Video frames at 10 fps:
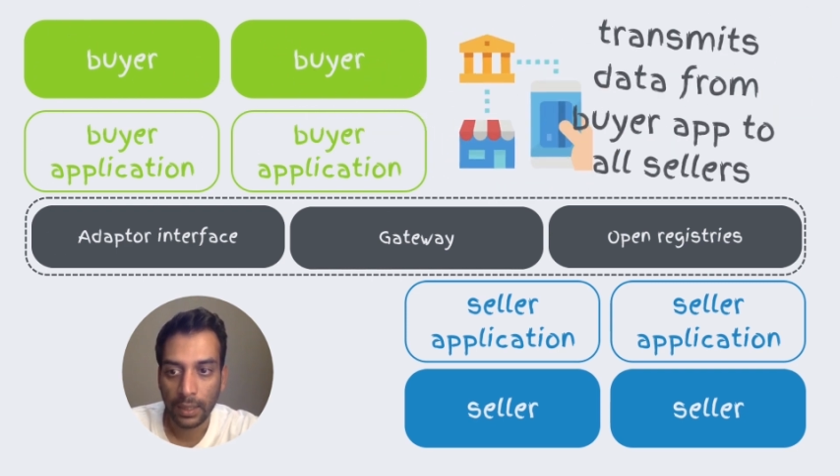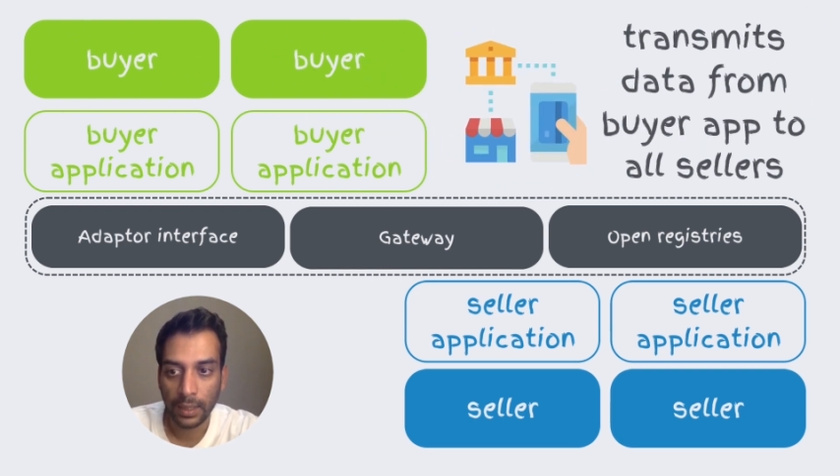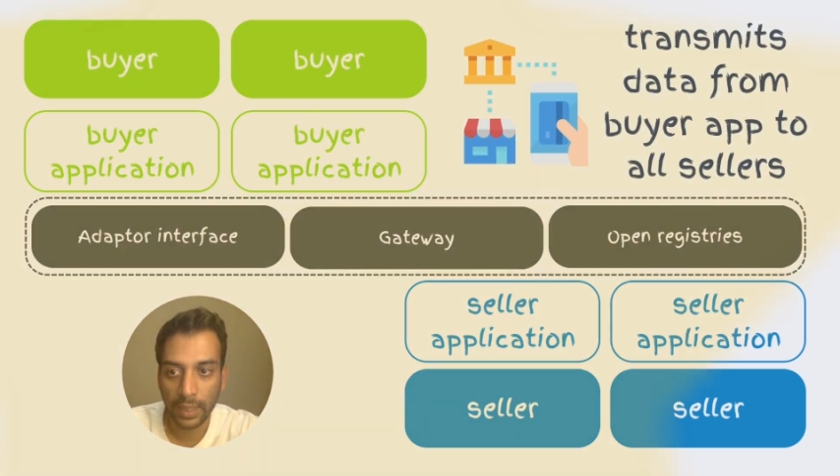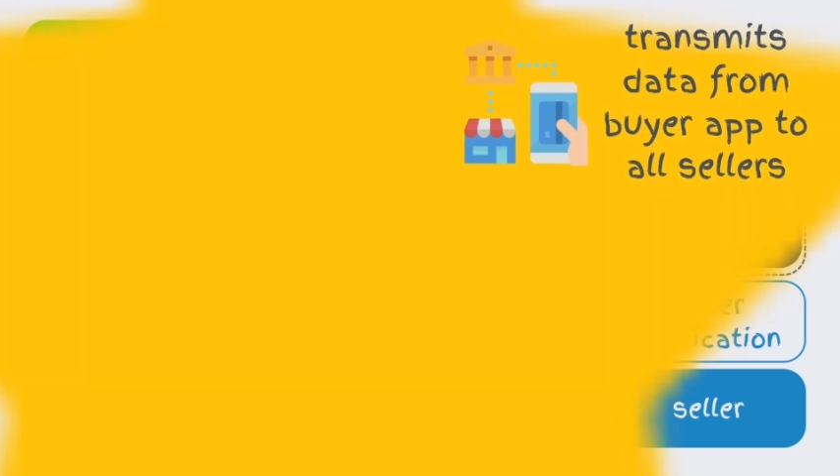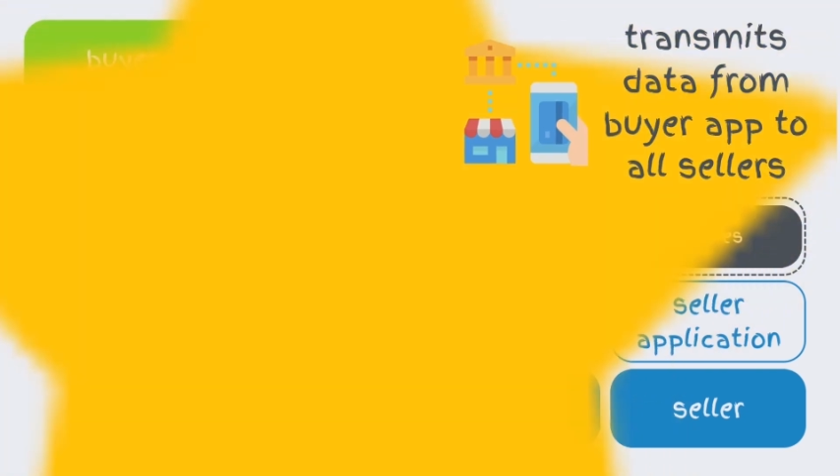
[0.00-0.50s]
The
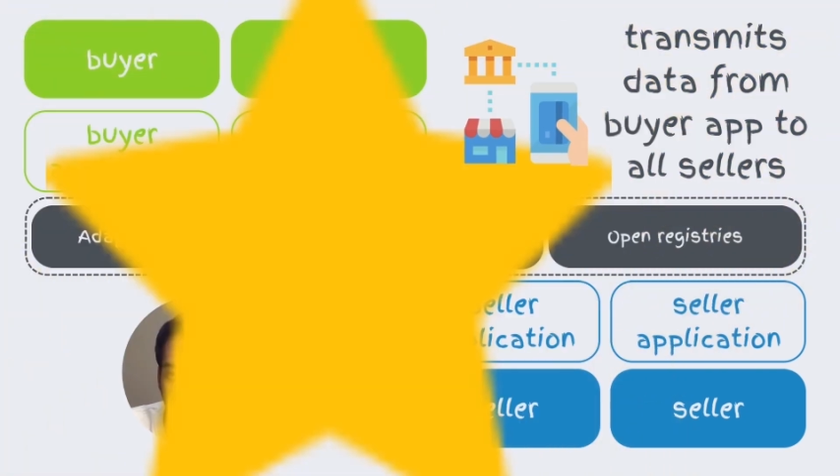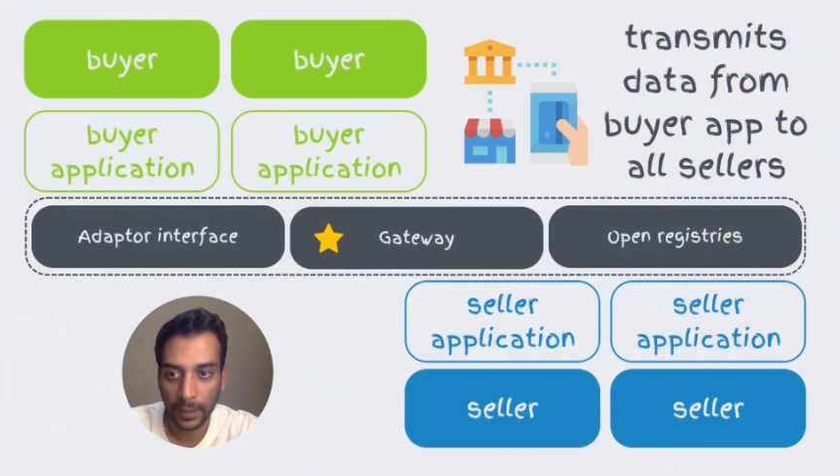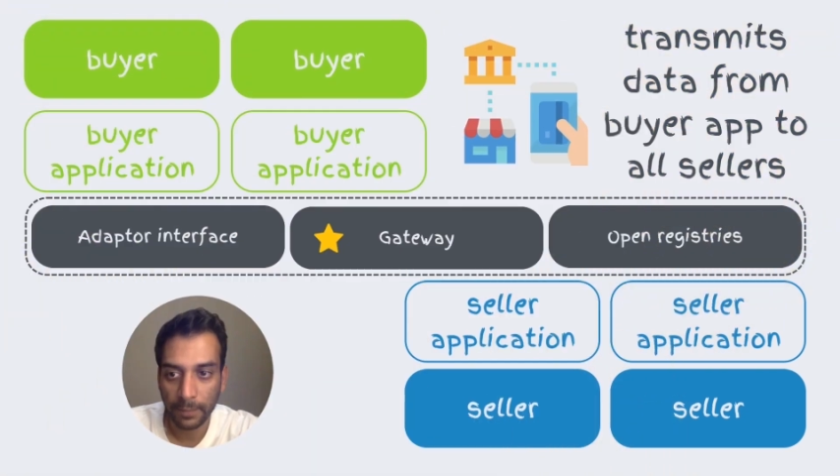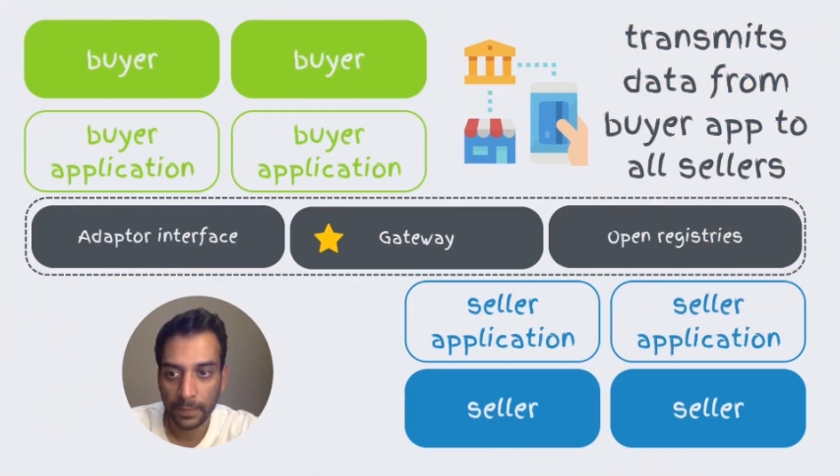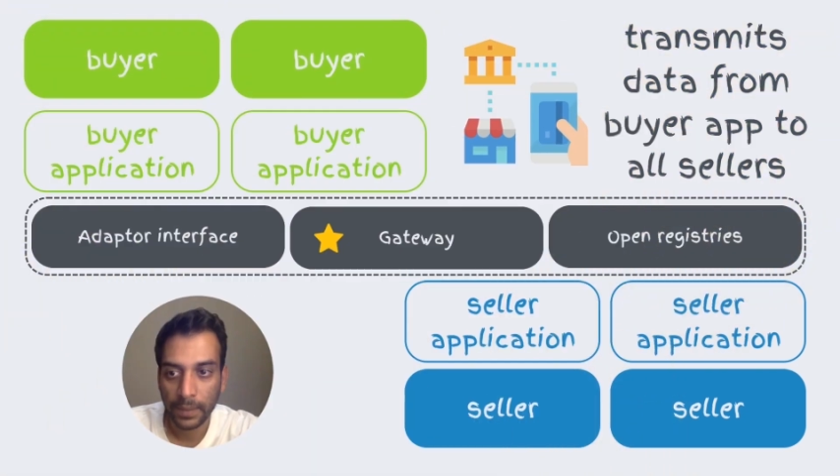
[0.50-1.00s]

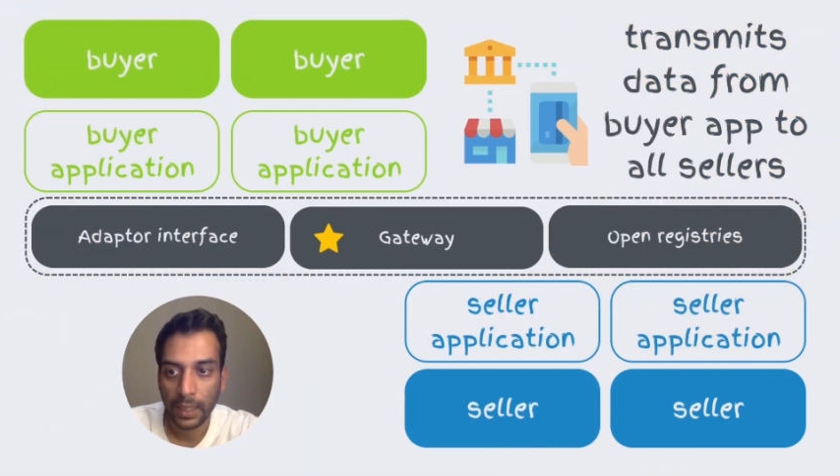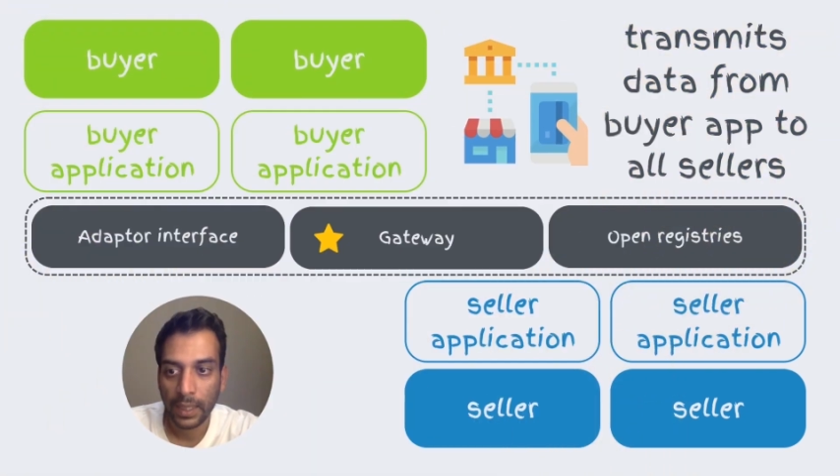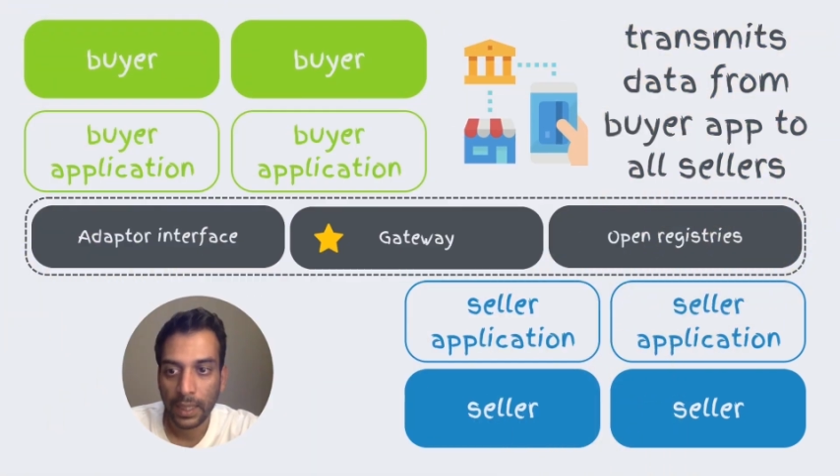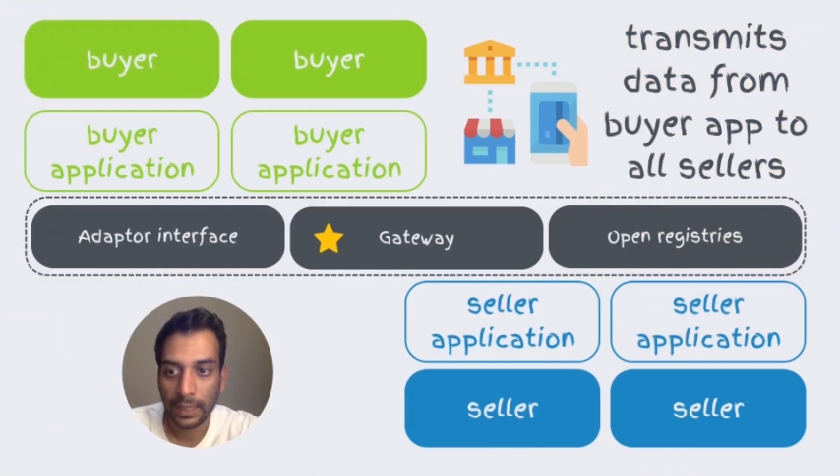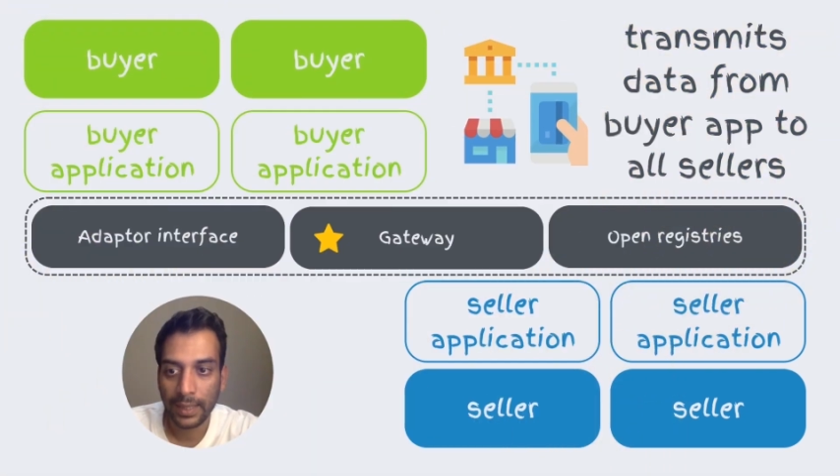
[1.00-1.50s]
gateway
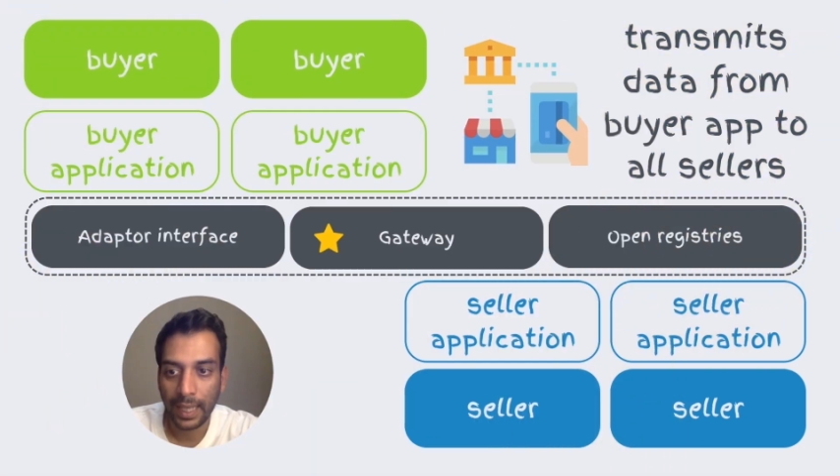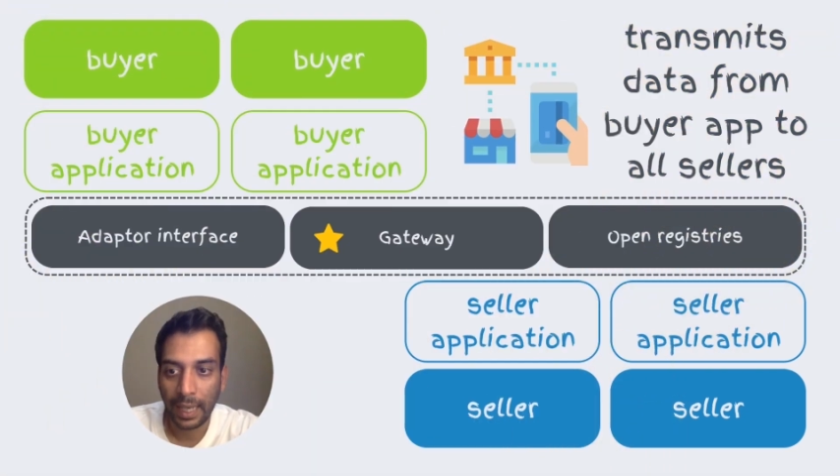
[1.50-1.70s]
is the